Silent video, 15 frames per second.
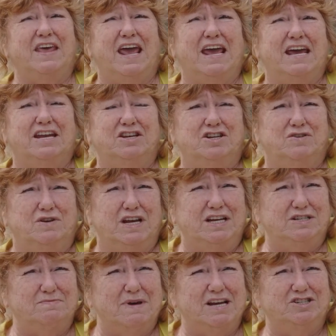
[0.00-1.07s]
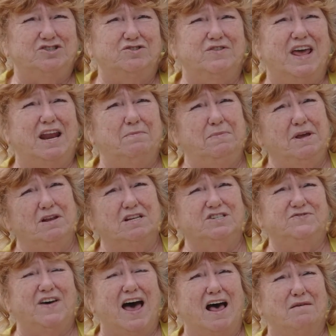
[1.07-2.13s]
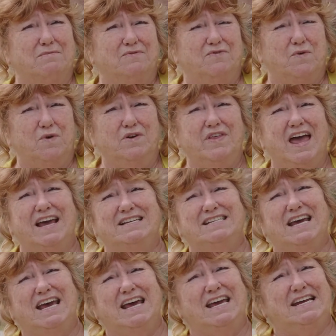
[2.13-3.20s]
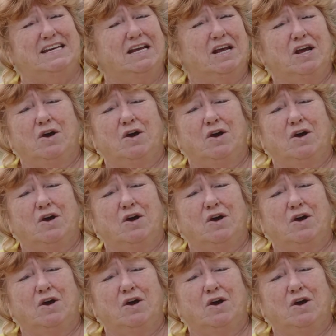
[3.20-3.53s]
and you need to make sure that appeal is filed before that date.